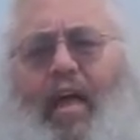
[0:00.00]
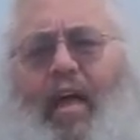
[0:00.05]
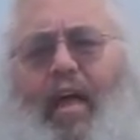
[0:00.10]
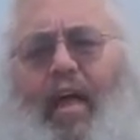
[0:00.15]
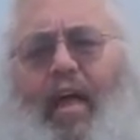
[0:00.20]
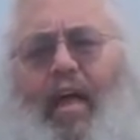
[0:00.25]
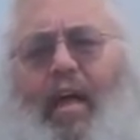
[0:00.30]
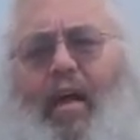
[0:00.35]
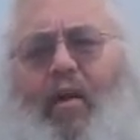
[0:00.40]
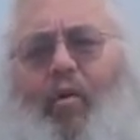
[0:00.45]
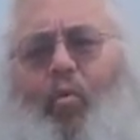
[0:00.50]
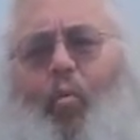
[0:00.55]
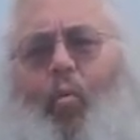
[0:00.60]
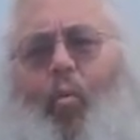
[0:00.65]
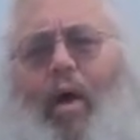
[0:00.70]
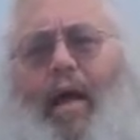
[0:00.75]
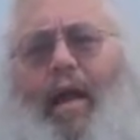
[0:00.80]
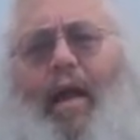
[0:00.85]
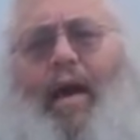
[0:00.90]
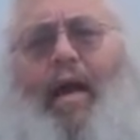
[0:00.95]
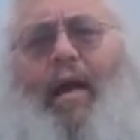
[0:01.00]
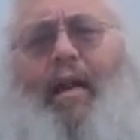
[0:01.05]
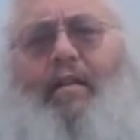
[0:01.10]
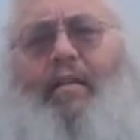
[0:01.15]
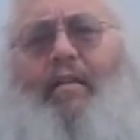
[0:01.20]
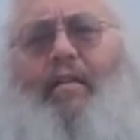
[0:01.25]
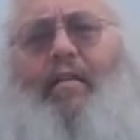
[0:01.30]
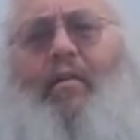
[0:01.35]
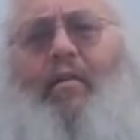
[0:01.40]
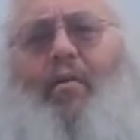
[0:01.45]
and when I
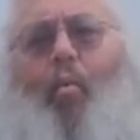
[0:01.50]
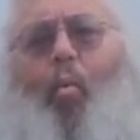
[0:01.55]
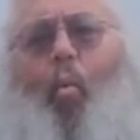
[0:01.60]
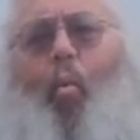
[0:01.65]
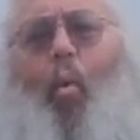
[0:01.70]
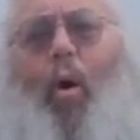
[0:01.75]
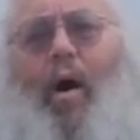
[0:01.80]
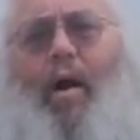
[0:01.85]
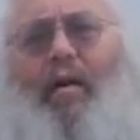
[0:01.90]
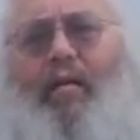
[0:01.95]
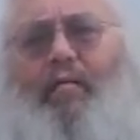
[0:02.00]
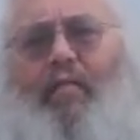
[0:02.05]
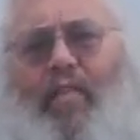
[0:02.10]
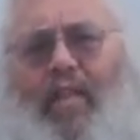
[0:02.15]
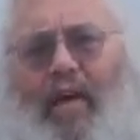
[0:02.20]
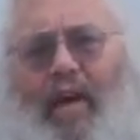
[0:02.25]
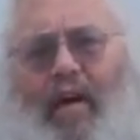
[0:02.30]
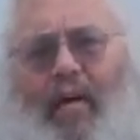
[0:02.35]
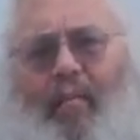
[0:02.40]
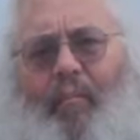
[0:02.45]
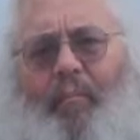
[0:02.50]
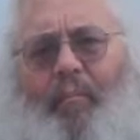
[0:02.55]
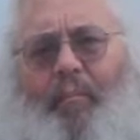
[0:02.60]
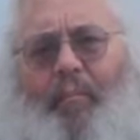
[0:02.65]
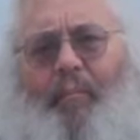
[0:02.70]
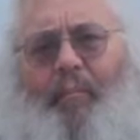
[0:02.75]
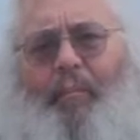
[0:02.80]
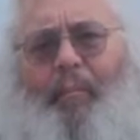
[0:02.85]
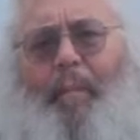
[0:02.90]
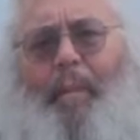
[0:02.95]
do, one of them
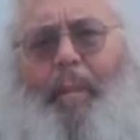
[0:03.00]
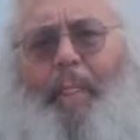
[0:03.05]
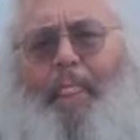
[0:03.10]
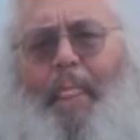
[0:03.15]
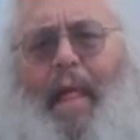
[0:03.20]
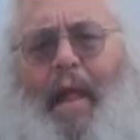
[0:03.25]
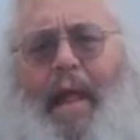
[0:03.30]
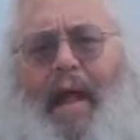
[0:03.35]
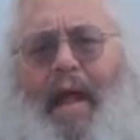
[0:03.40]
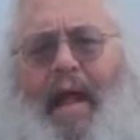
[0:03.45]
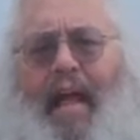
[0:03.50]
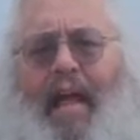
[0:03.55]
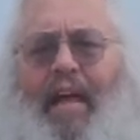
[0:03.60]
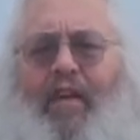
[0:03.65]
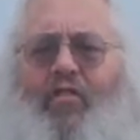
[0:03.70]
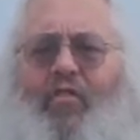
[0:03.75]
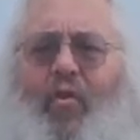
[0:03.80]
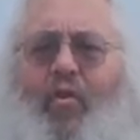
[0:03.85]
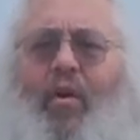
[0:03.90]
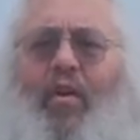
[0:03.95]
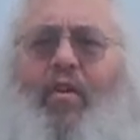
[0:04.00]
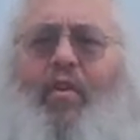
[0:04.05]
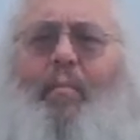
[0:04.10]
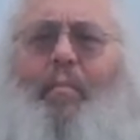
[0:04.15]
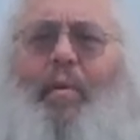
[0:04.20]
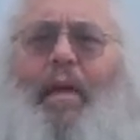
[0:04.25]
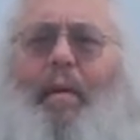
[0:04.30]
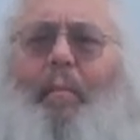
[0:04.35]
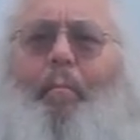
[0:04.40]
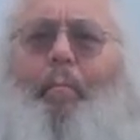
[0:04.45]
is going to
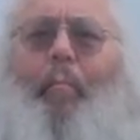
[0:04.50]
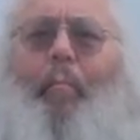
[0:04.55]
be